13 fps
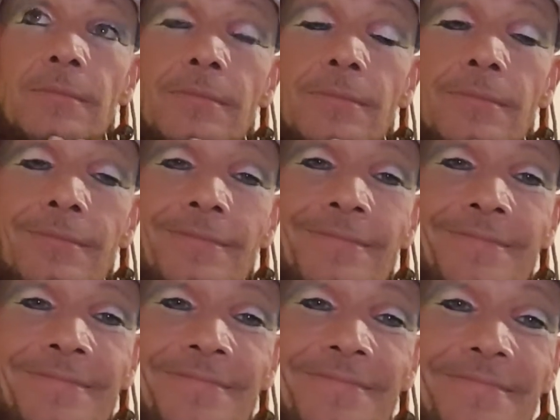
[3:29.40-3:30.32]

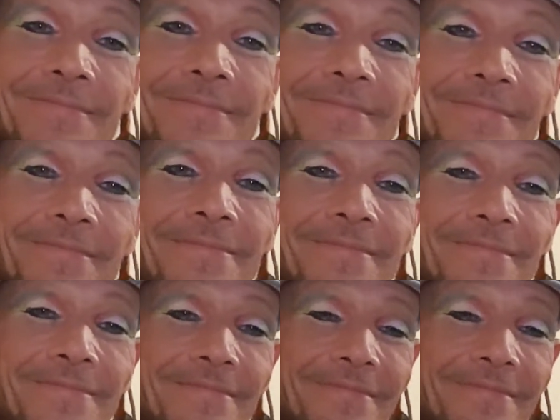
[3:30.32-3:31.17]
(no one is talking)